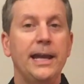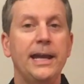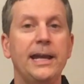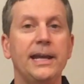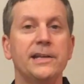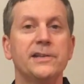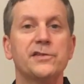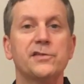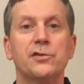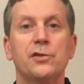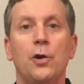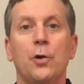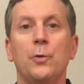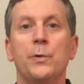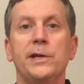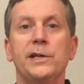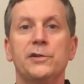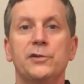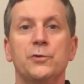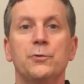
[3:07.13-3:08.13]
It's
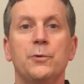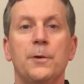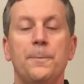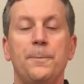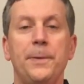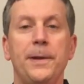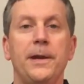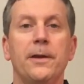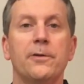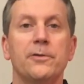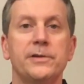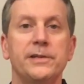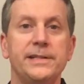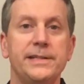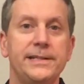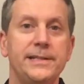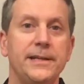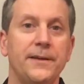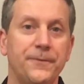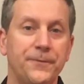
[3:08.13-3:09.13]
going to appear
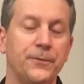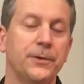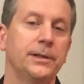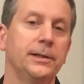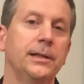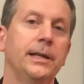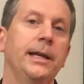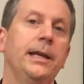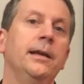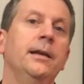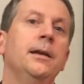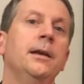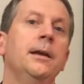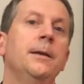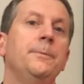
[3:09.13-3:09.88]
differently